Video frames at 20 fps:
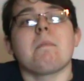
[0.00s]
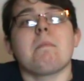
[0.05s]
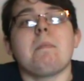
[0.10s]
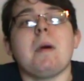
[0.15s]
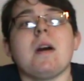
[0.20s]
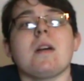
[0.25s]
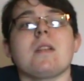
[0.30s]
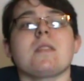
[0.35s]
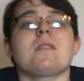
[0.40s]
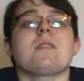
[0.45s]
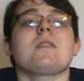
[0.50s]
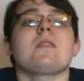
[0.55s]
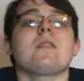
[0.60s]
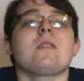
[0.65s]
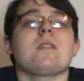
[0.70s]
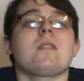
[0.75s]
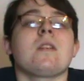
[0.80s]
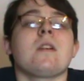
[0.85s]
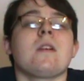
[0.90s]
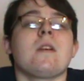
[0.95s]
But
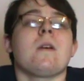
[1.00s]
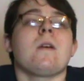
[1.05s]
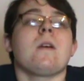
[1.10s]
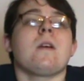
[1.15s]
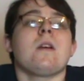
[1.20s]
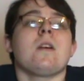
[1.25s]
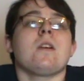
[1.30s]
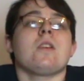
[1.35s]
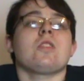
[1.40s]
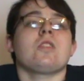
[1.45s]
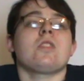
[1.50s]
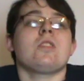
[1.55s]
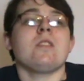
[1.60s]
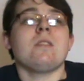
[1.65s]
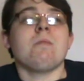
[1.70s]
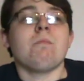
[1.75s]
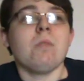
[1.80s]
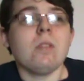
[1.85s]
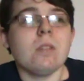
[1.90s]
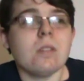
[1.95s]

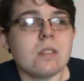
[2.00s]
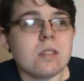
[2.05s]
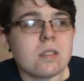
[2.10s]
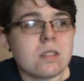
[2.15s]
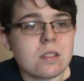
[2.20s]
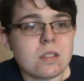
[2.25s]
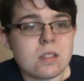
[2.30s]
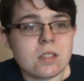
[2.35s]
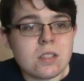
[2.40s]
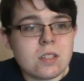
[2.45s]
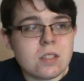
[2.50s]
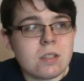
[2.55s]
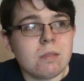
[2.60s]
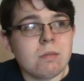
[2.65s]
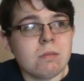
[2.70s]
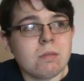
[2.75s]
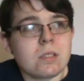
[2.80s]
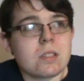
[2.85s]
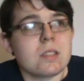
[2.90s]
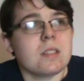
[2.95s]
she
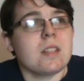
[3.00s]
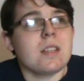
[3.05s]
was